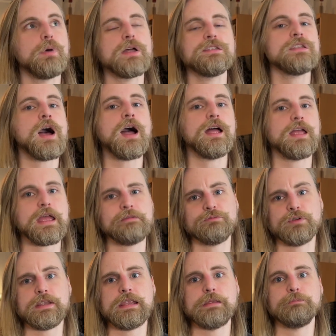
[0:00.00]
But not
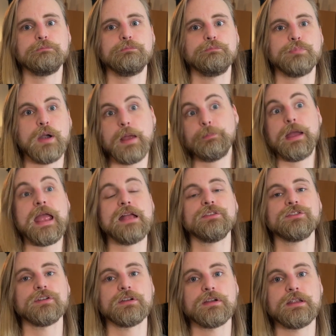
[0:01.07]
every prep
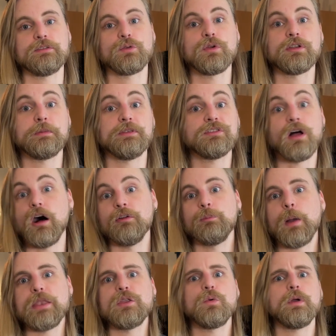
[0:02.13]
answer is going to be solved
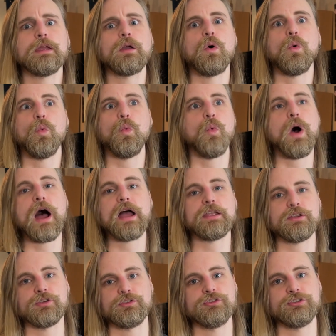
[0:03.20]
by knowing why
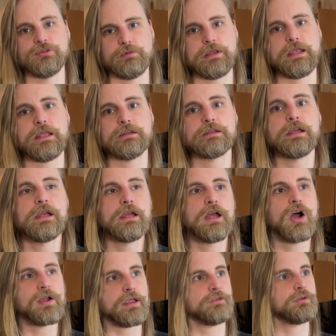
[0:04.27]
you're doing it.
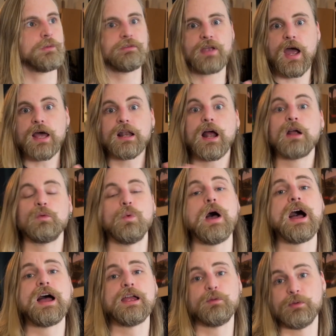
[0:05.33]
Okay, so we've got our
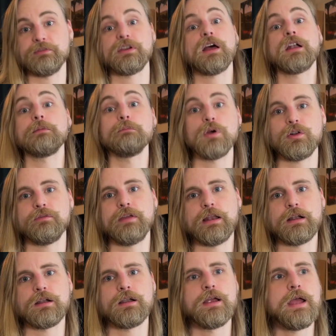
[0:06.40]
why, we've got our
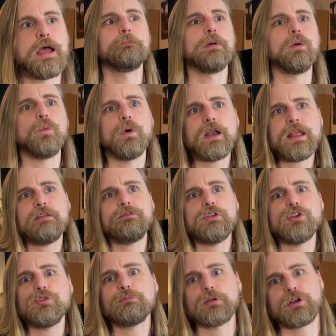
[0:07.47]
motivator, but what if
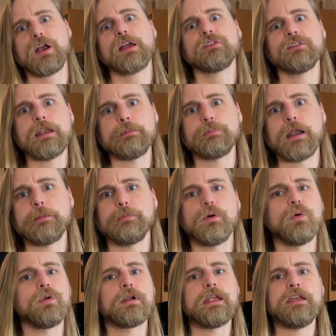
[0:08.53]
you procrastinate prep?
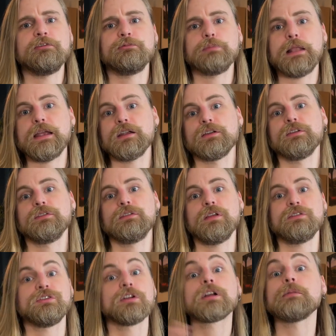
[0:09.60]
Or if players
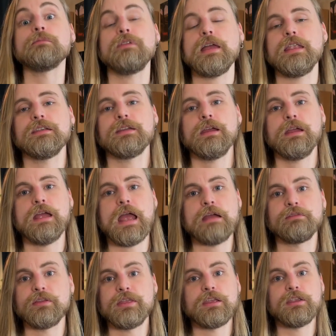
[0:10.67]
circumvent
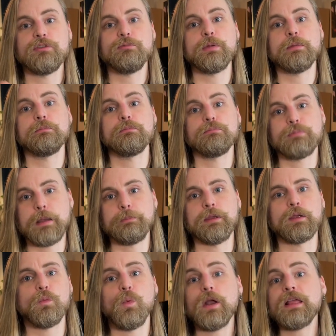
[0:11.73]
everything you've been
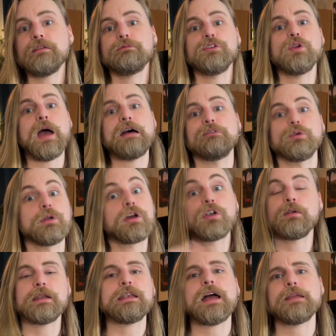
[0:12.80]
prepping? What if you have a
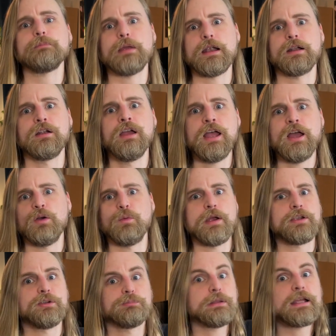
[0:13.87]
recurring nightmare
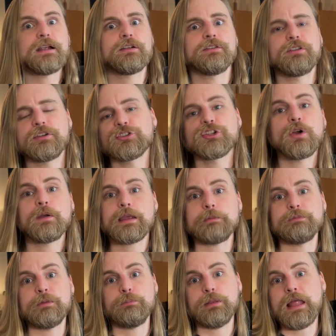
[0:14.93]
where your players are showing
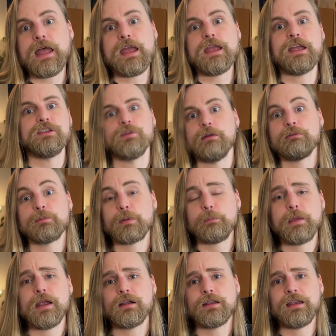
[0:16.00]
up to play and you haven't
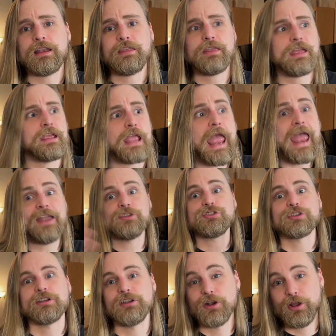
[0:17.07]
prepared anything and
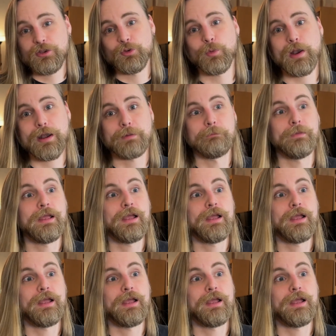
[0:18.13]
you're in your underwear?